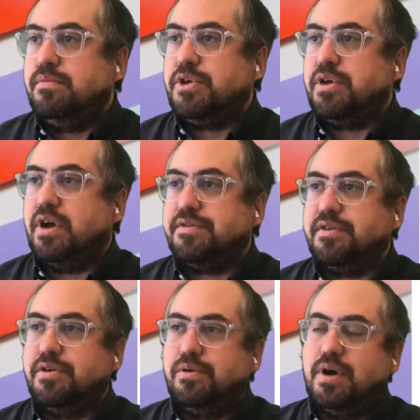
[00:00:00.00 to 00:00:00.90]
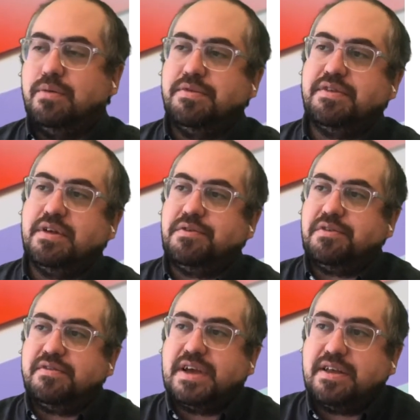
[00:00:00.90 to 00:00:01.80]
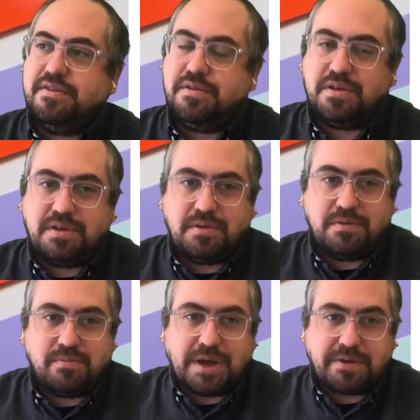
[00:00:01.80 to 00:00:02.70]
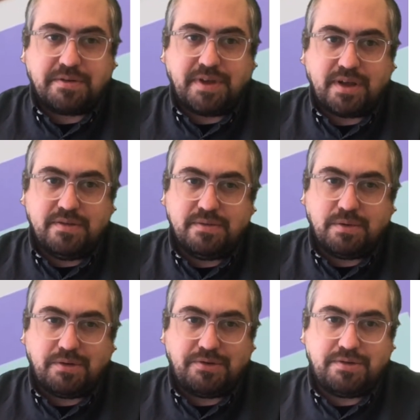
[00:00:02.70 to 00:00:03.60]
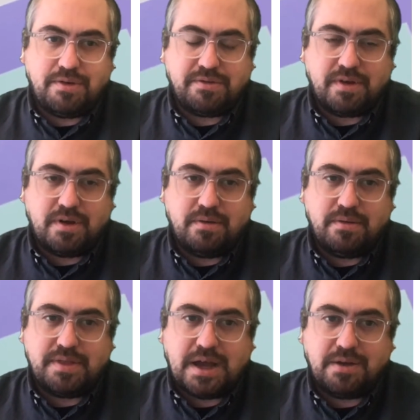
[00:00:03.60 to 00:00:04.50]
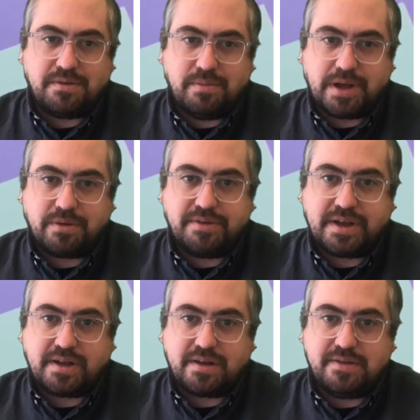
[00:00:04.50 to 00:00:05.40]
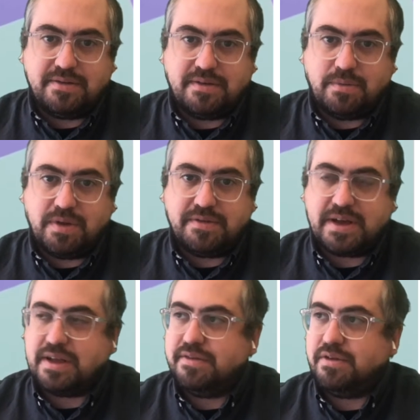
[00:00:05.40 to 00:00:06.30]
You can also, instead of using seconds, you can use microseconds, which there's 1,000 microseconds in 1 second.